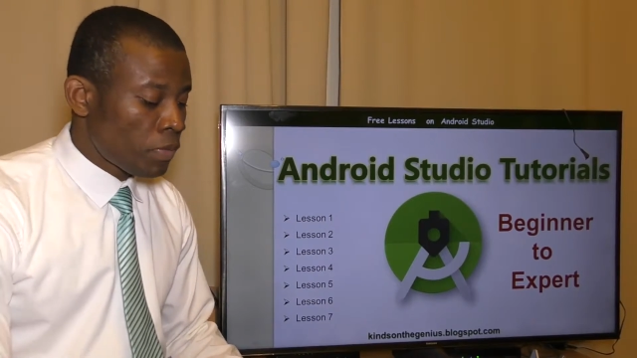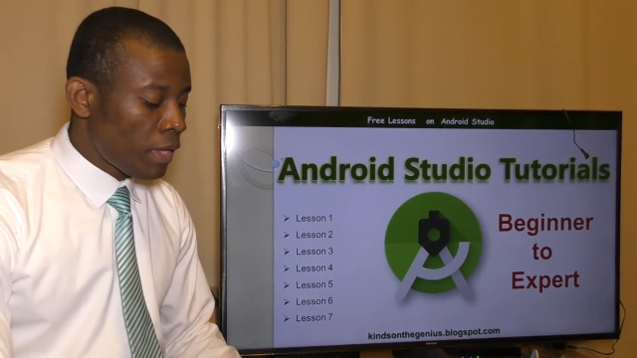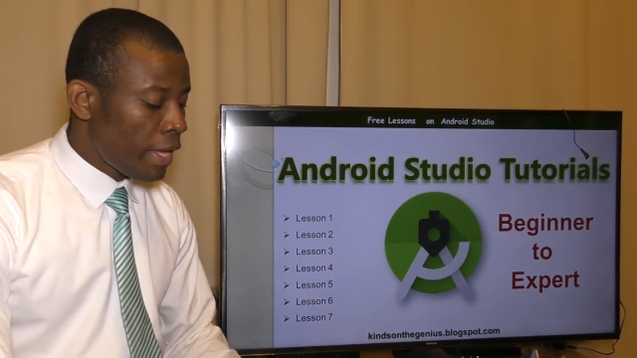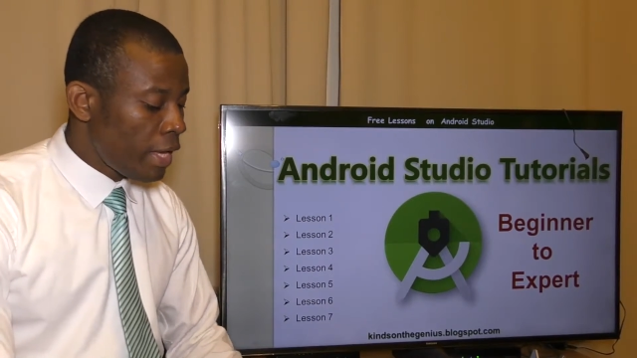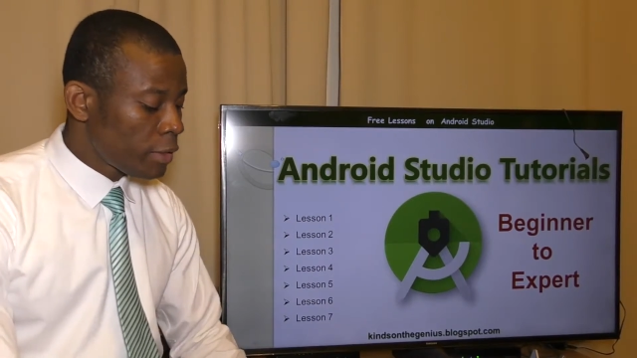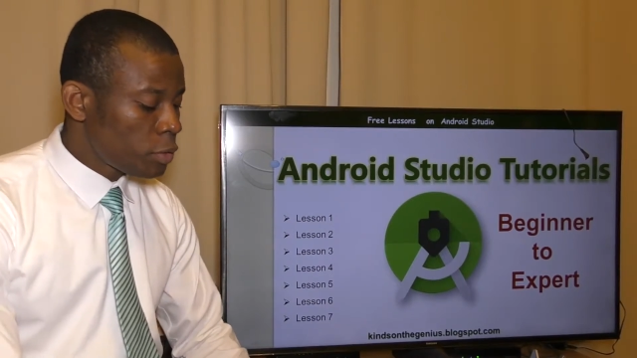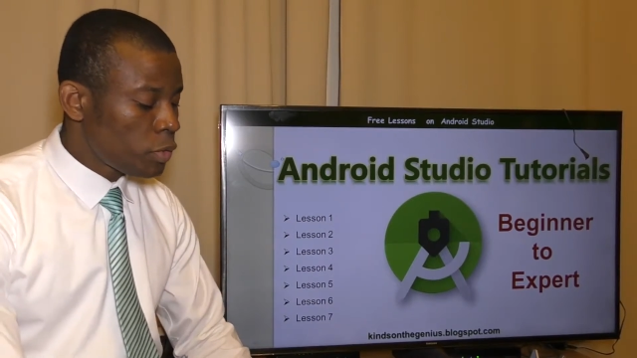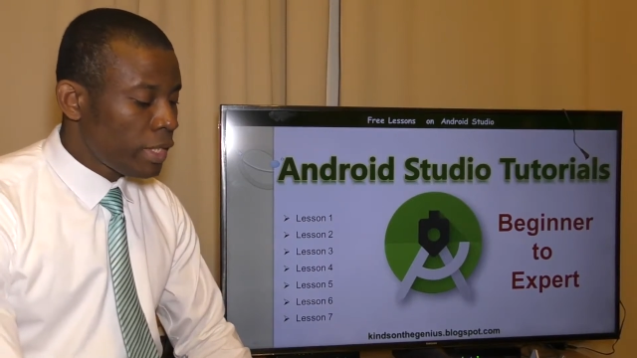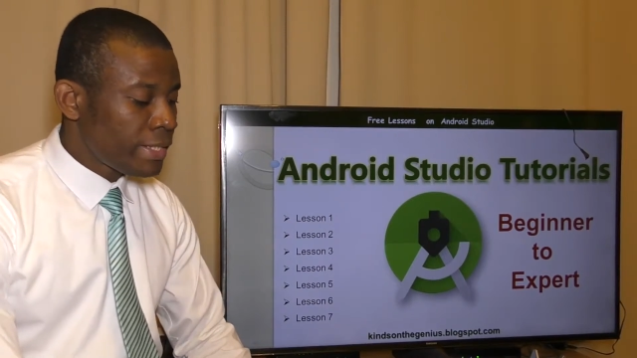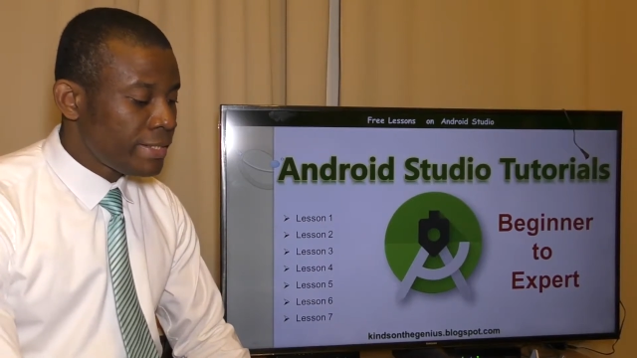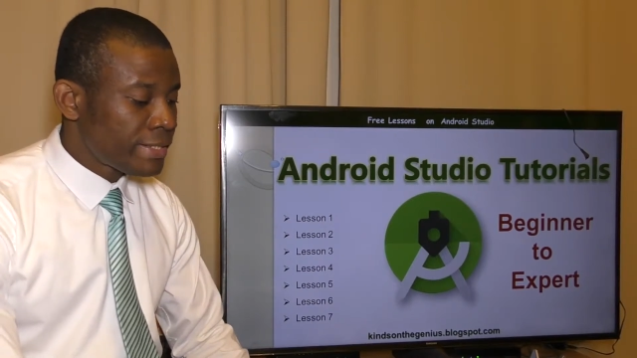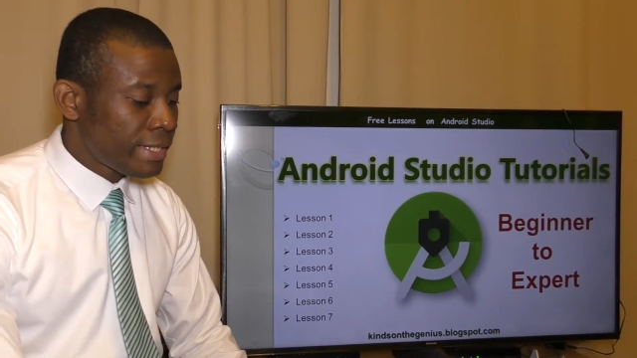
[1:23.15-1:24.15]
I
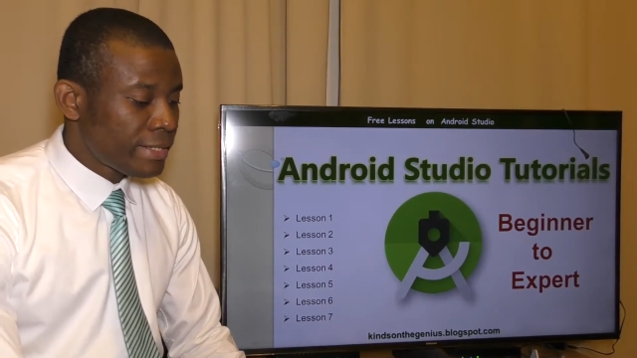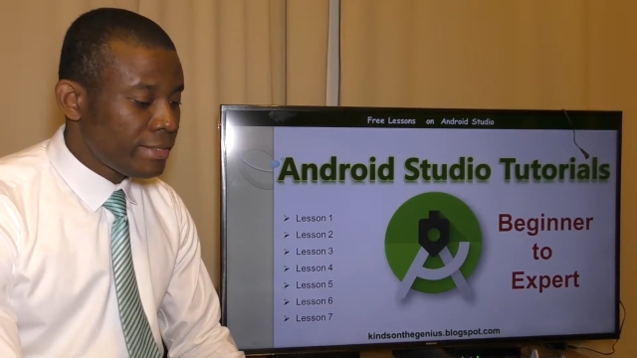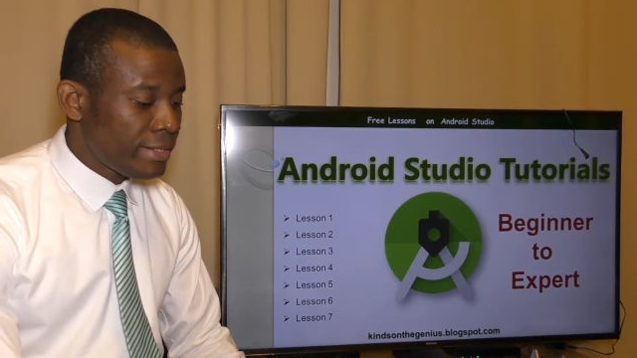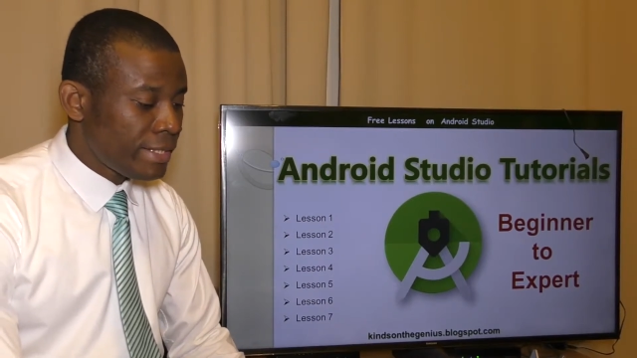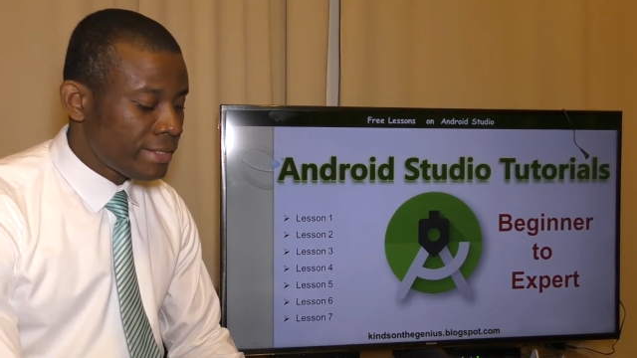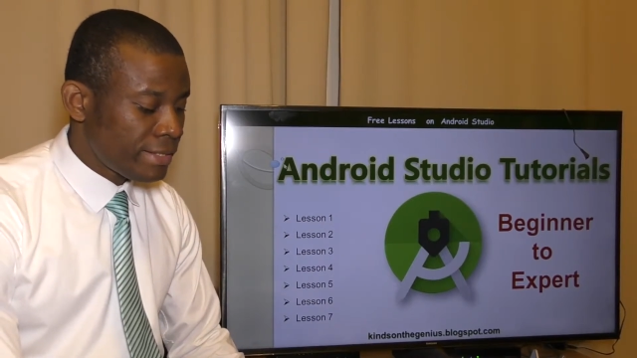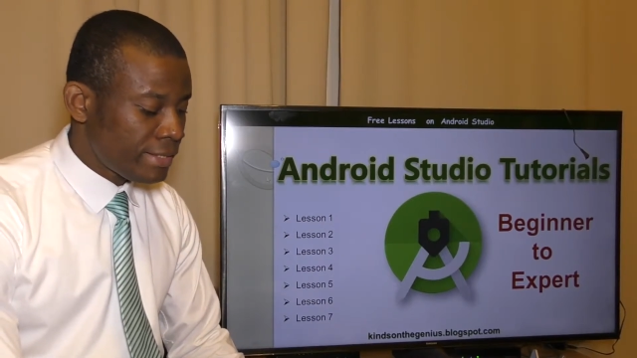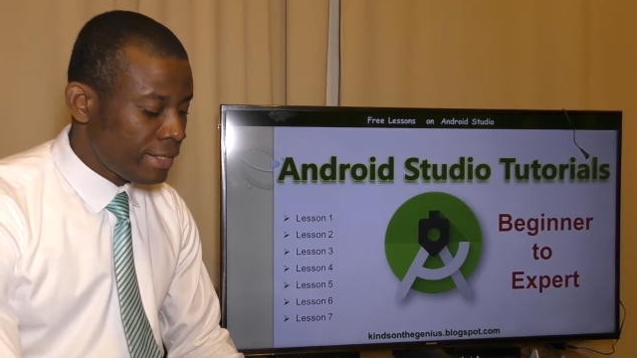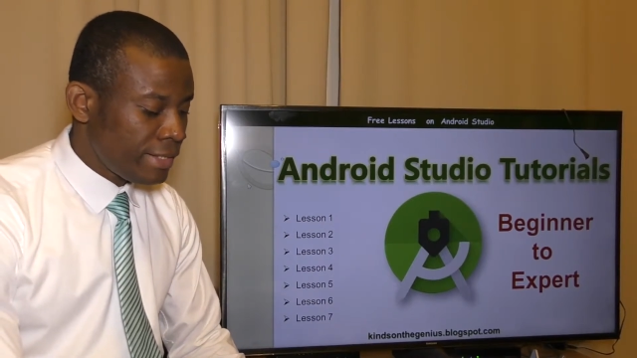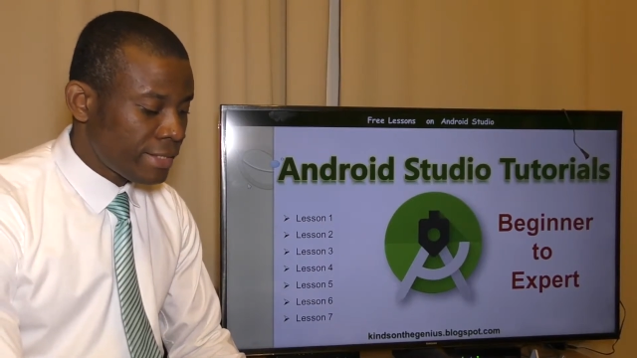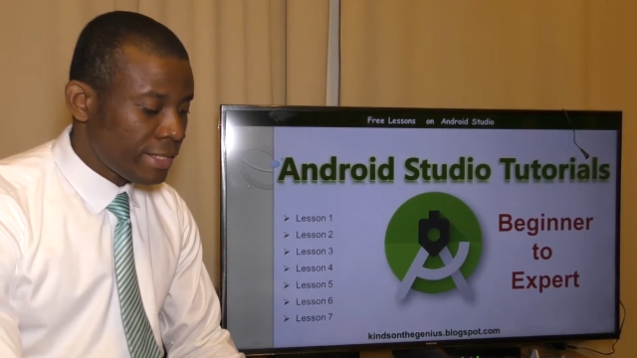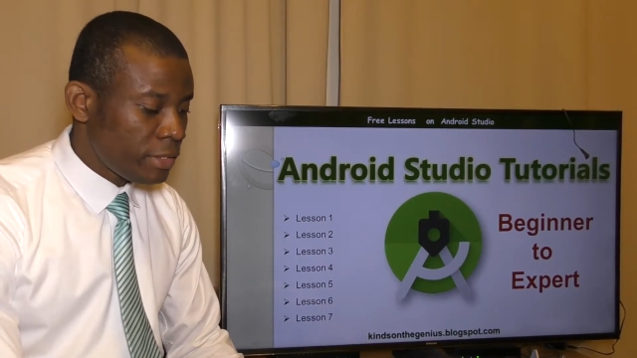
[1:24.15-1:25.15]
actually started
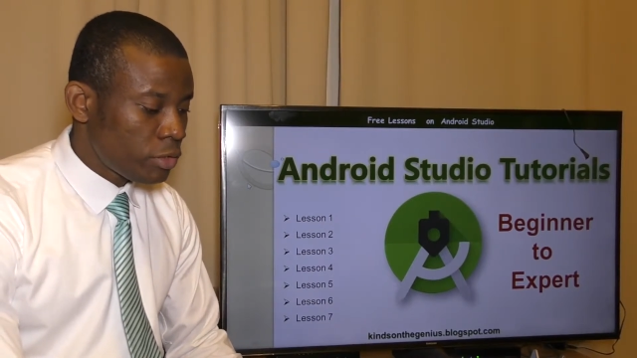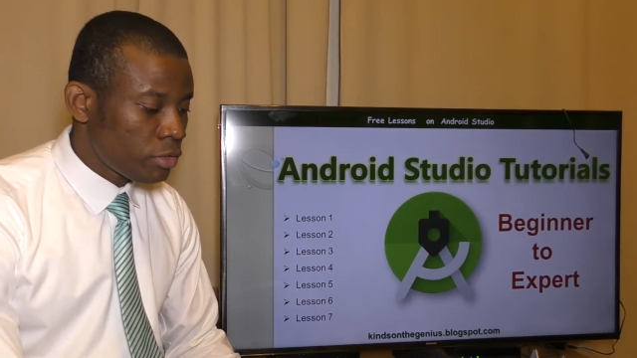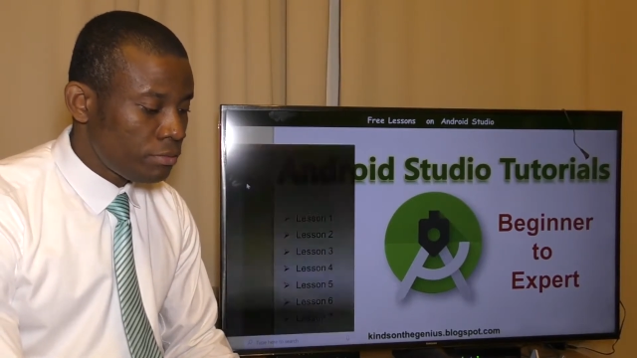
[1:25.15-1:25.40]
yesterday night to